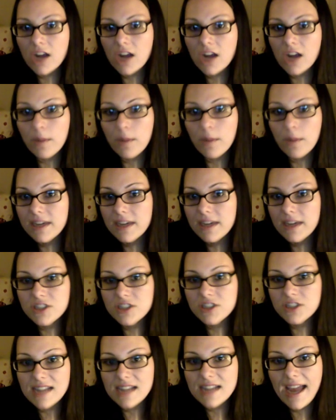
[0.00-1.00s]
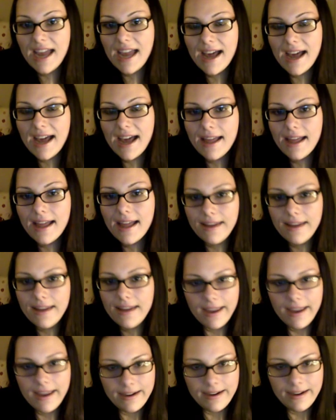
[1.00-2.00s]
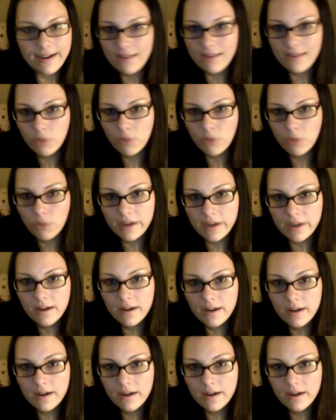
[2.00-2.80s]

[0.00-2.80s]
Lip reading: complications that I had any day of the week.